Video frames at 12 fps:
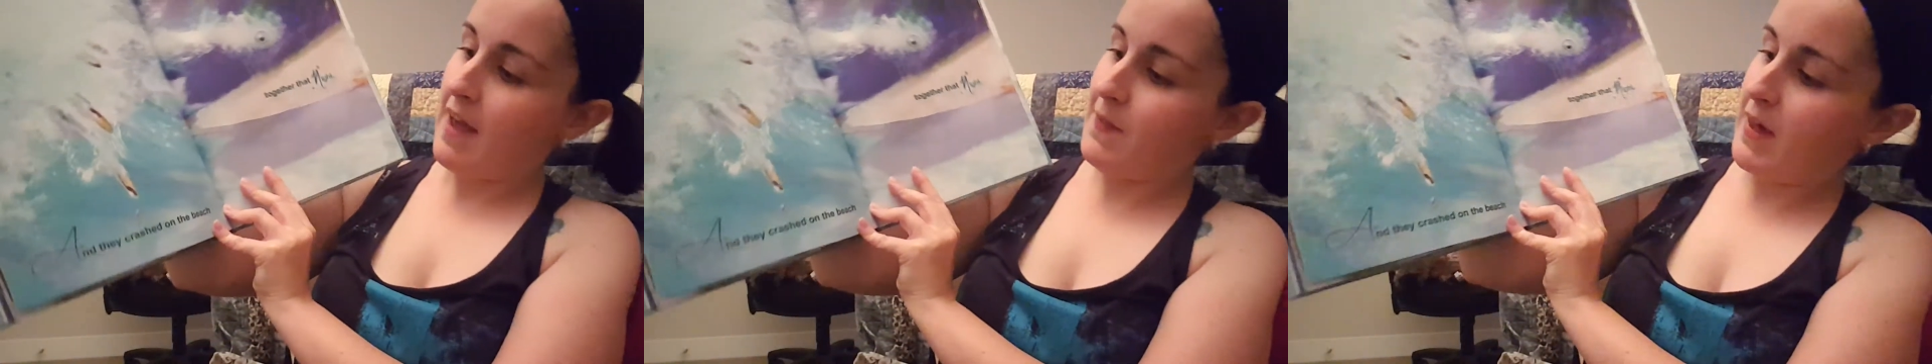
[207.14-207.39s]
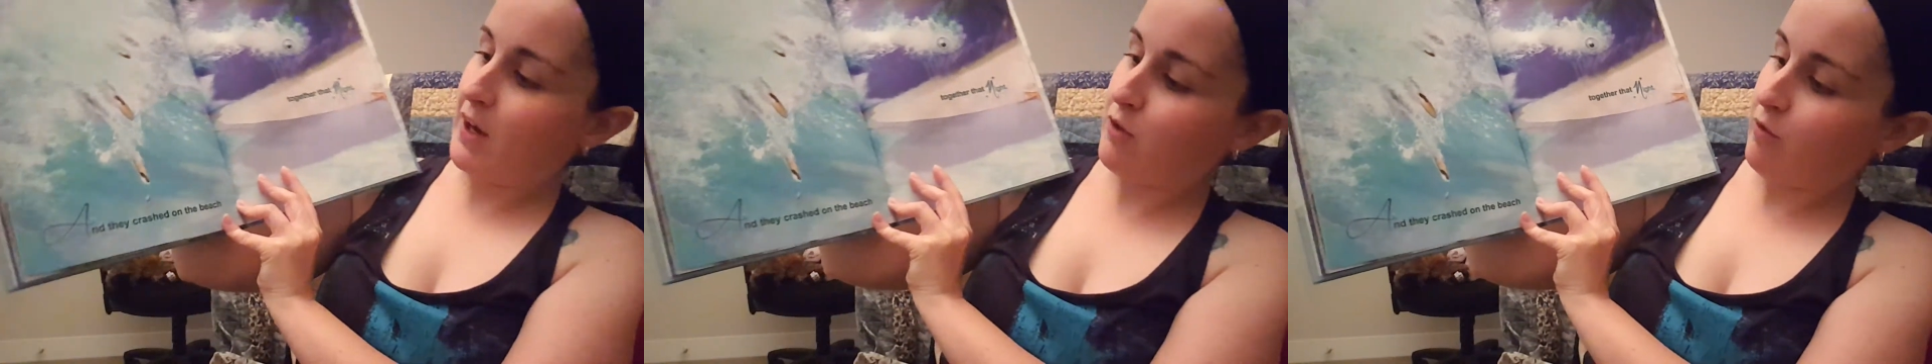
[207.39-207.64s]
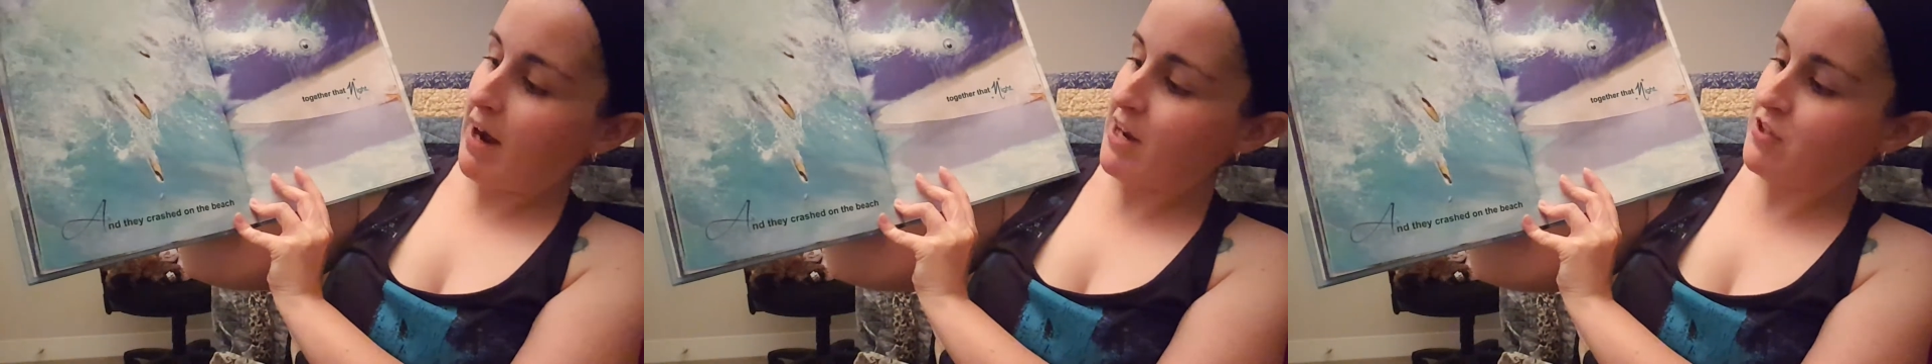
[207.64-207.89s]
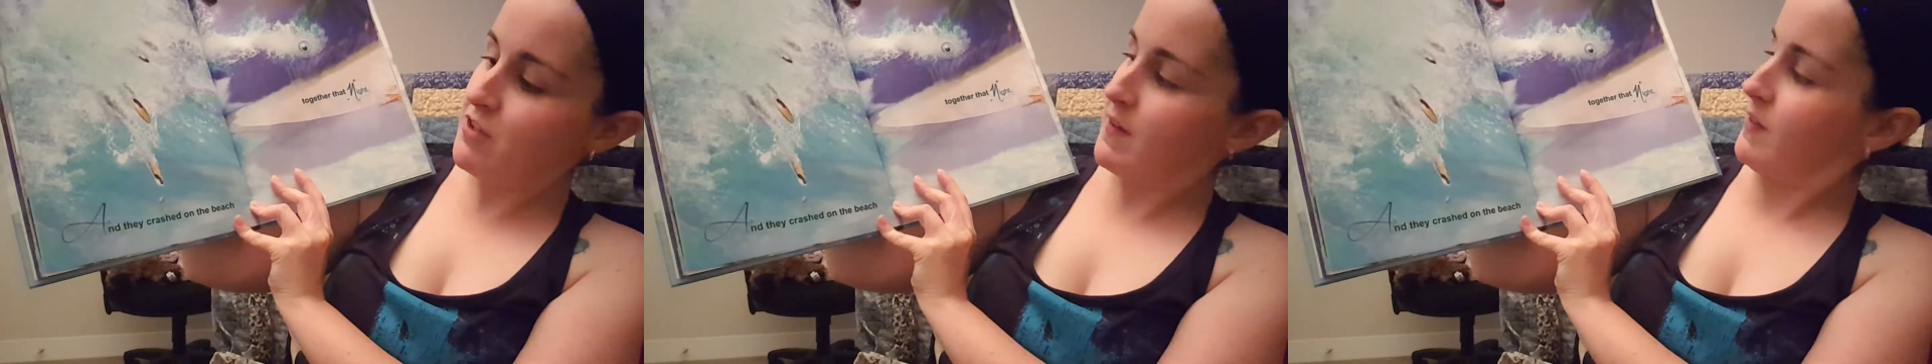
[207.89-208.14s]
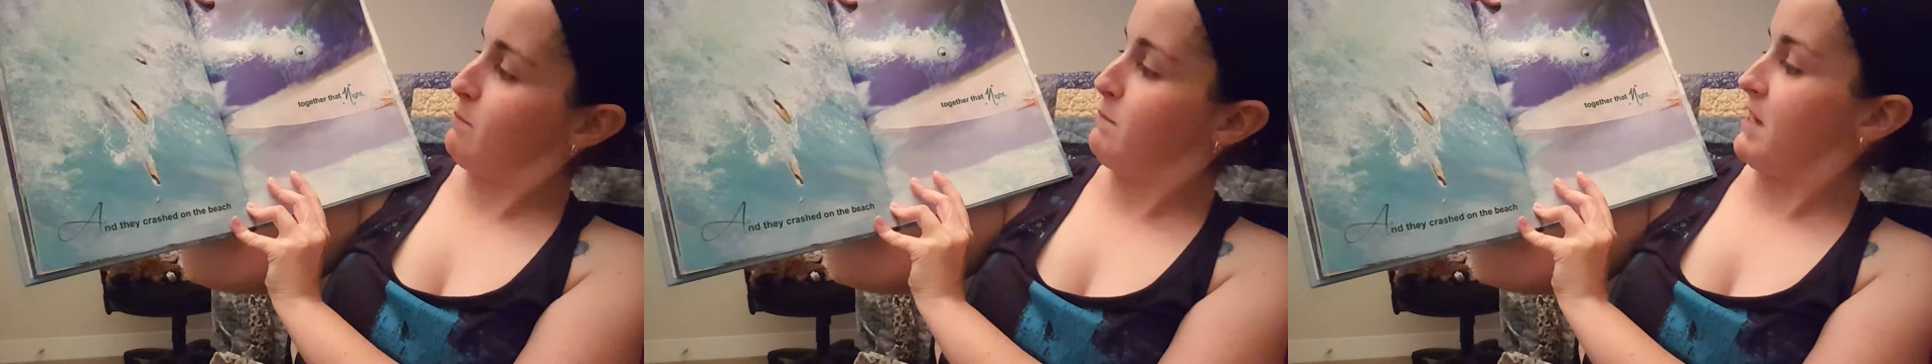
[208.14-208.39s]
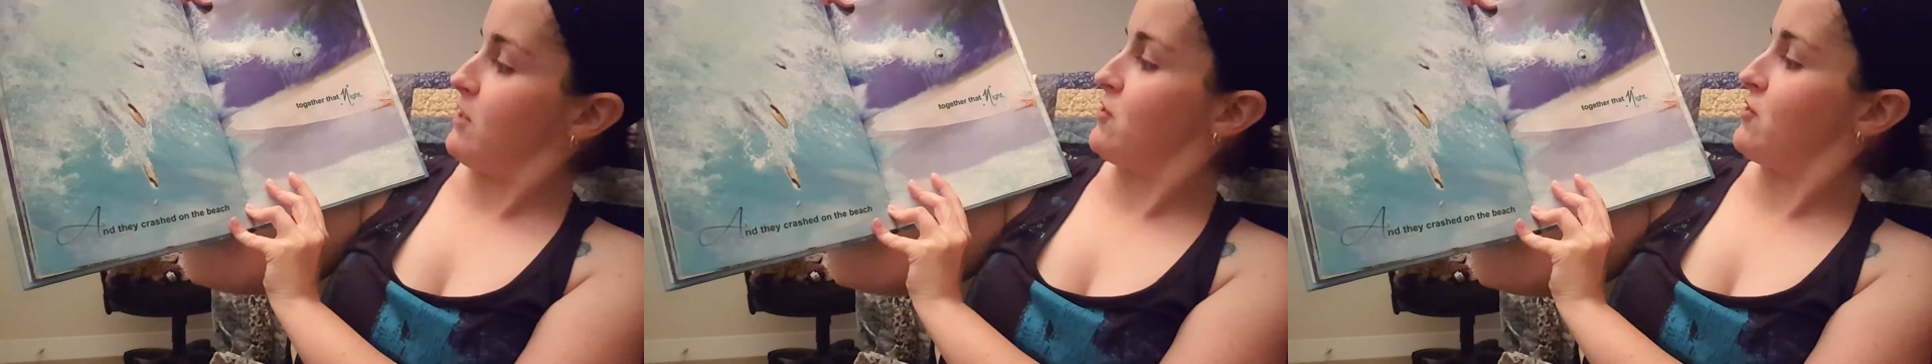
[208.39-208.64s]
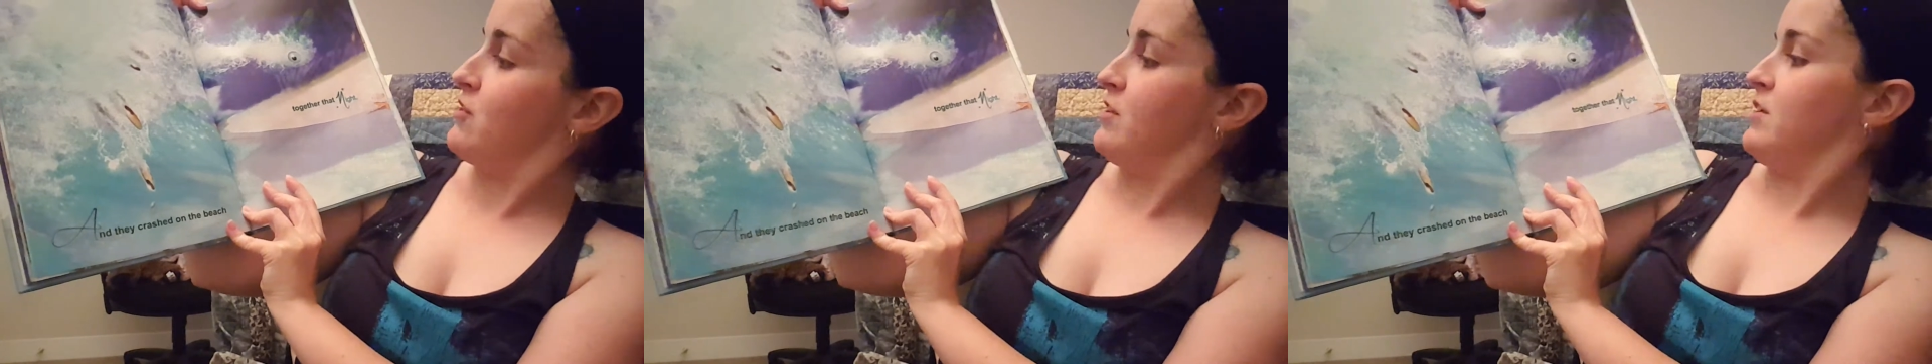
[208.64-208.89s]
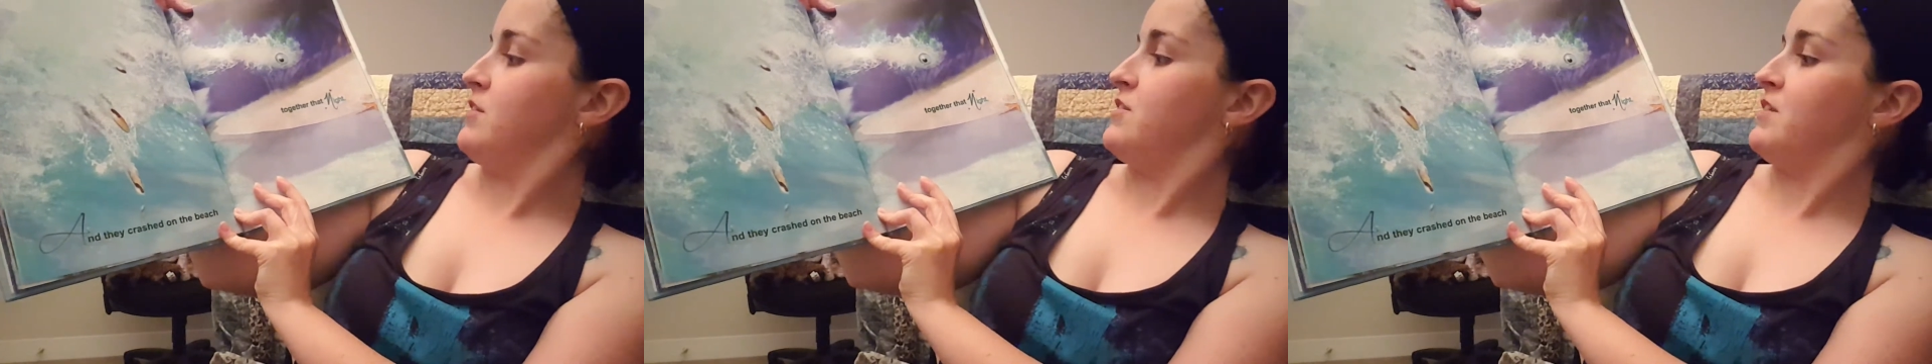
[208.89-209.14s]
And they crashed on the beach
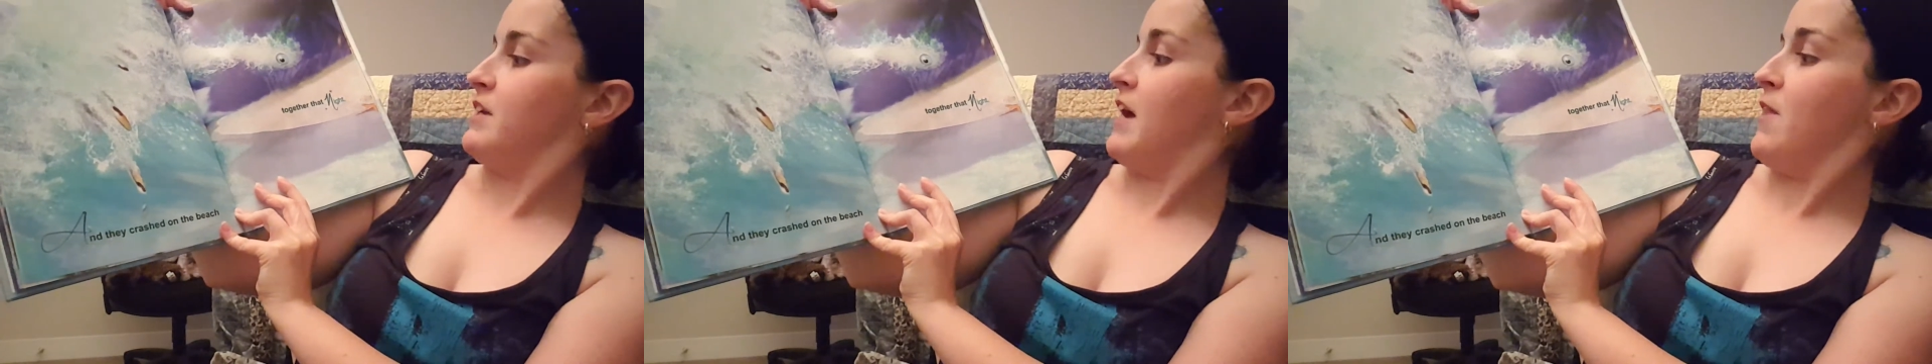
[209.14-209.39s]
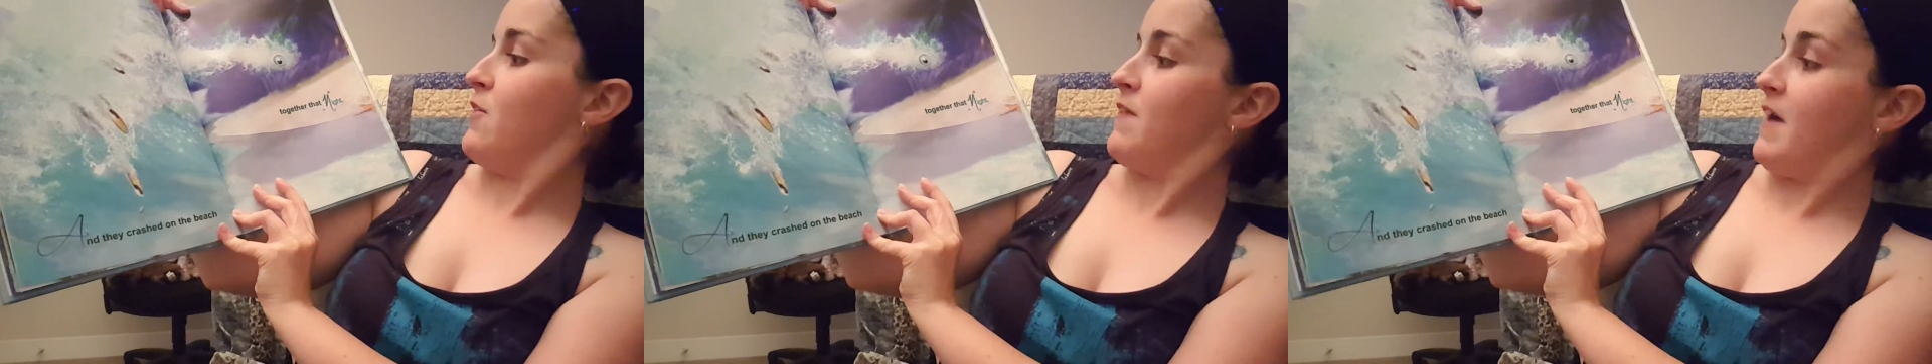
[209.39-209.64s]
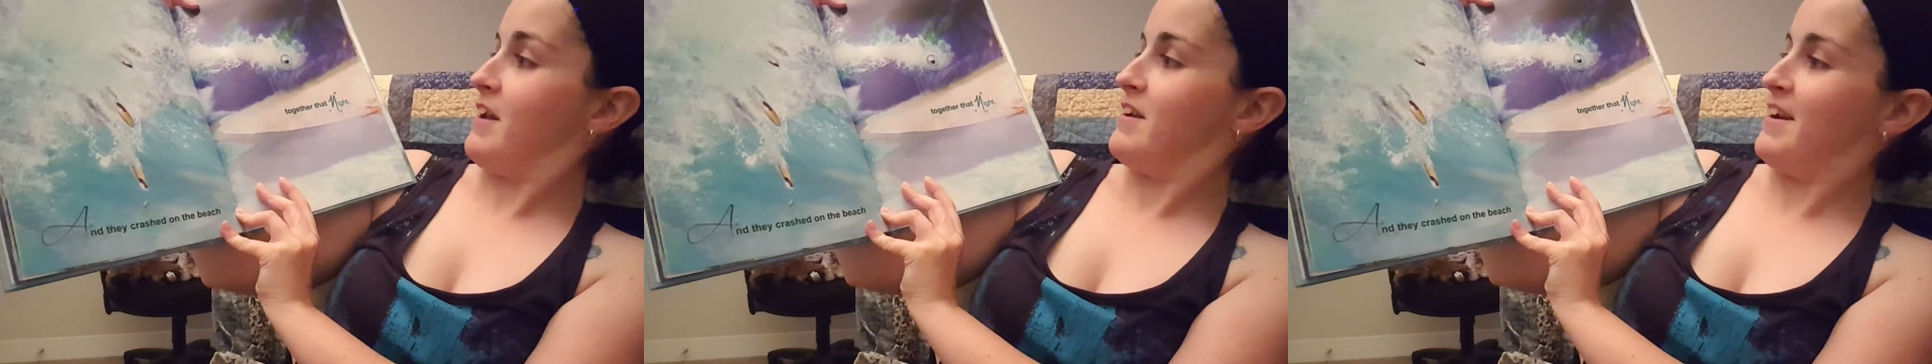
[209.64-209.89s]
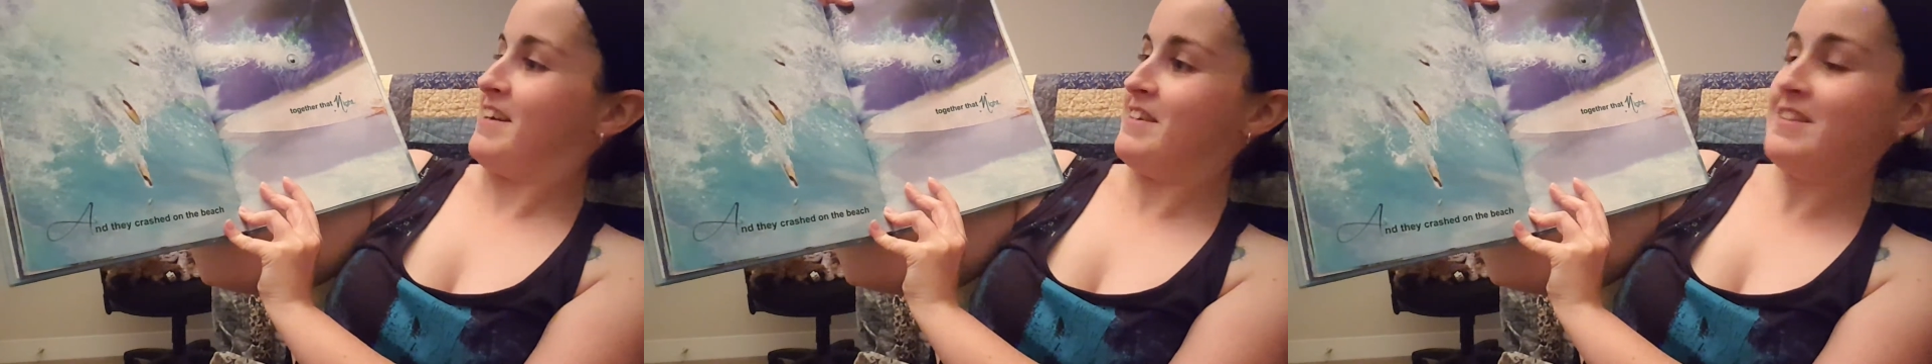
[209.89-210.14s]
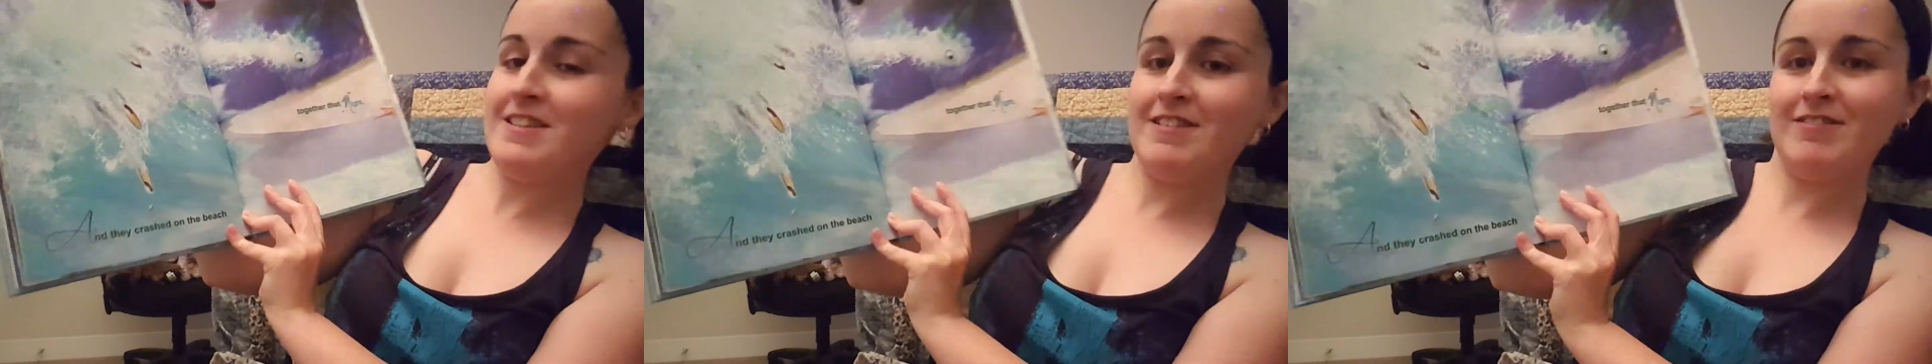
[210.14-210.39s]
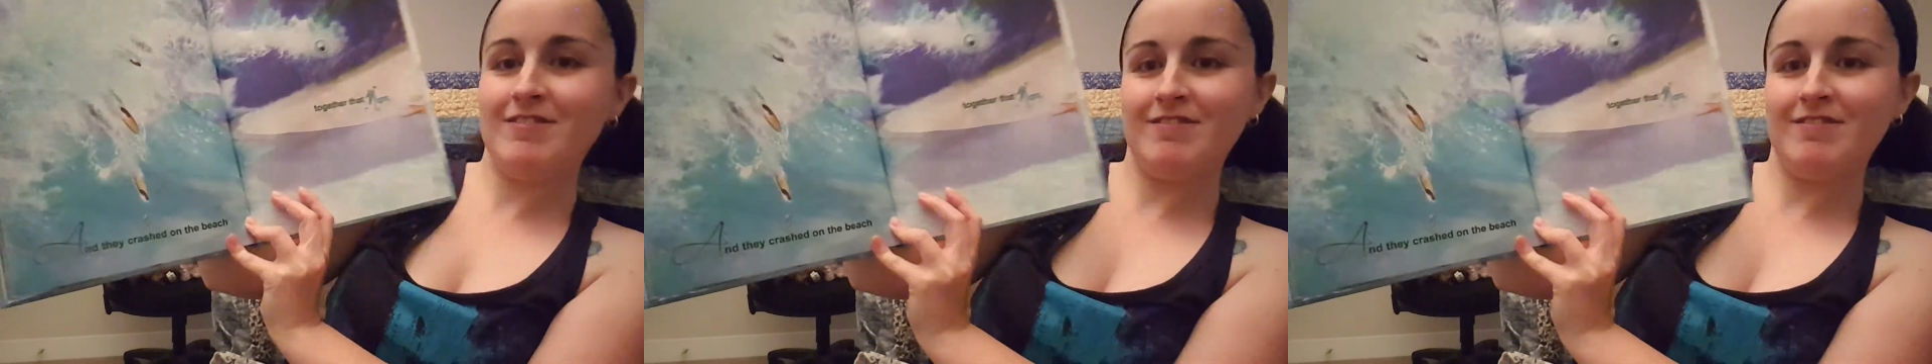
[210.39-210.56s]
together that night.